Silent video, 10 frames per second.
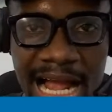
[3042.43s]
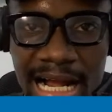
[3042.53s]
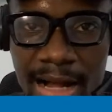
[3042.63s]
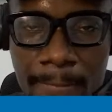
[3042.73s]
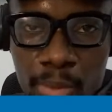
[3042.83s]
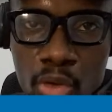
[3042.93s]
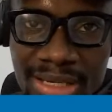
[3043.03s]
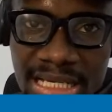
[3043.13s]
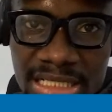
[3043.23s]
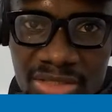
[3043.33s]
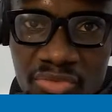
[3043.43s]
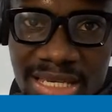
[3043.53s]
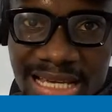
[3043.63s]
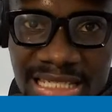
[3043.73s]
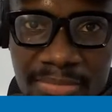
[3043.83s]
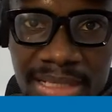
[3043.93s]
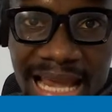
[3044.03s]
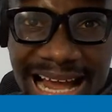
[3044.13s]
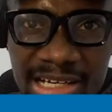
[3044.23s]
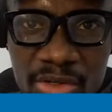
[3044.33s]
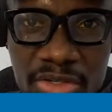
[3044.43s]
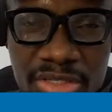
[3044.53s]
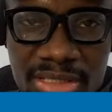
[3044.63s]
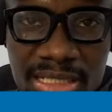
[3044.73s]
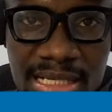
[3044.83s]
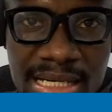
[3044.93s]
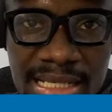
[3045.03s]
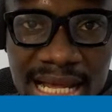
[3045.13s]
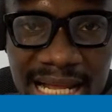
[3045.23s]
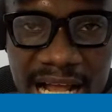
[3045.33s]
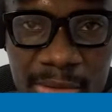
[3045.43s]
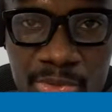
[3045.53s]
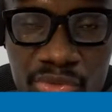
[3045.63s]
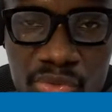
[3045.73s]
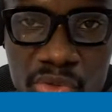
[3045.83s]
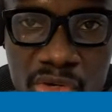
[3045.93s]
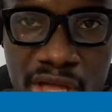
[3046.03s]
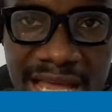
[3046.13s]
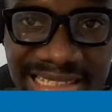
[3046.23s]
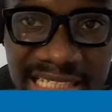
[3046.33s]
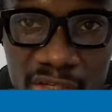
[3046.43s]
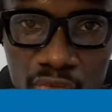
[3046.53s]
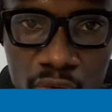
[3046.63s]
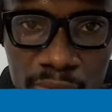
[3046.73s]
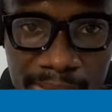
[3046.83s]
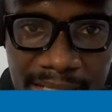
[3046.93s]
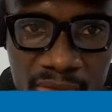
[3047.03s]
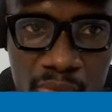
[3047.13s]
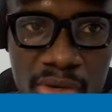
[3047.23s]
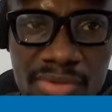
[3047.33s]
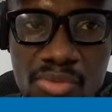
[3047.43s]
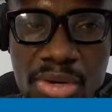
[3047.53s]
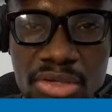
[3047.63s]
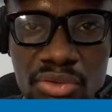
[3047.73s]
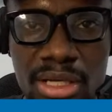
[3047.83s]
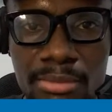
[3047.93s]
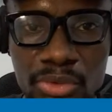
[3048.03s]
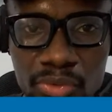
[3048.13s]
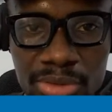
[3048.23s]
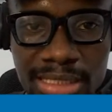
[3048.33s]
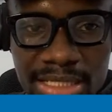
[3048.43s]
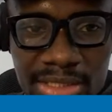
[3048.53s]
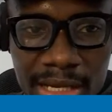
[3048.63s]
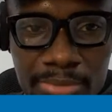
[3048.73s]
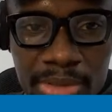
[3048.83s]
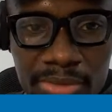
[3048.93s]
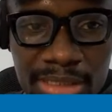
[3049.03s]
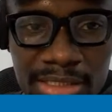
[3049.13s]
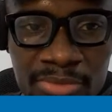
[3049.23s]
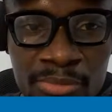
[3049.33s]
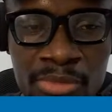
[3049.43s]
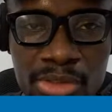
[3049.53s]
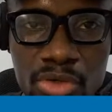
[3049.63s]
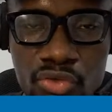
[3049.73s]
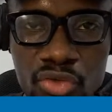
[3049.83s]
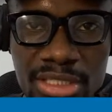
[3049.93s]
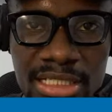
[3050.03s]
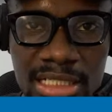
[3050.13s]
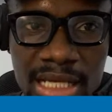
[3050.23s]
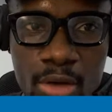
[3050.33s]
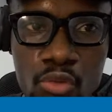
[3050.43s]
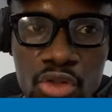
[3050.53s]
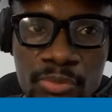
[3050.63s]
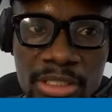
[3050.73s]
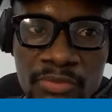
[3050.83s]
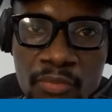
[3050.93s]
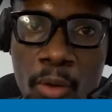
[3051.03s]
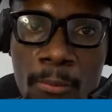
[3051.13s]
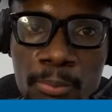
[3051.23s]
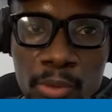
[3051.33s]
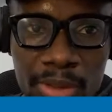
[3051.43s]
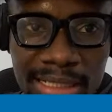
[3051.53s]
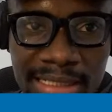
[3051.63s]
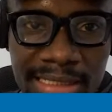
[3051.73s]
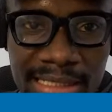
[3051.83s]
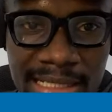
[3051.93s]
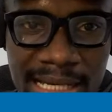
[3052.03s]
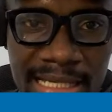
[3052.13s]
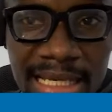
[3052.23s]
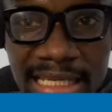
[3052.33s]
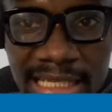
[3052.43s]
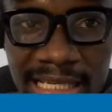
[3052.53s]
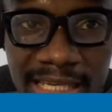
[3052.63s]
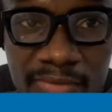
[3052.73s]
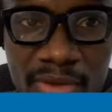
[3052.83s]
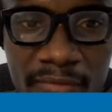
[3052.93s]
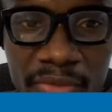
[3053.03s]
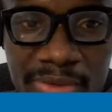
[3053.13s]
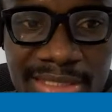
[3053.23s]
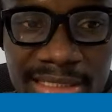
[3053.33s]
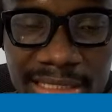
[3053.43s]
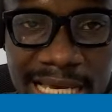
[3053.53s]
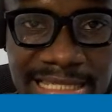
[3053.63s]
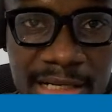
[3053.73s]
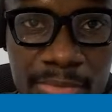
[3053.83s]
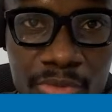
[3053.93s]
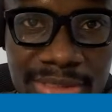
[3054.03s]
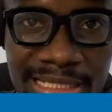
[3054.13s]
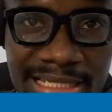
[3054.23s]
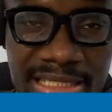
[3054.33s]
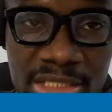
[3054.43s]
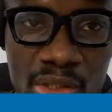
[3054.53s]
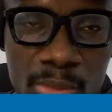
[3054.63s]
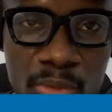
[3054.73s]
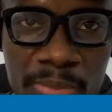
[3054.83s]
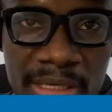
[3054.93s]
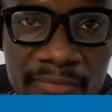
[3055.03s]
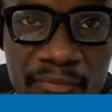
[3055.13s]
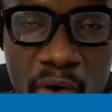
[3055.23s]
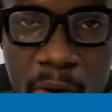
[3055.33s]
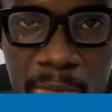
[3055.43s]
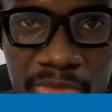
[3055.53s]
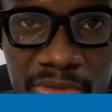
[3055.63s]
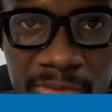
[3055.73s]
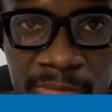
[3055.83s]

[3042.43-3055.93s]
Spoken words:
plugins, which are simply add-ons that helps you extend WordPress. So one of the ways you can do this, you can build this, is using a WordPress form plugin. And I can give you a few examples of this. WP forms,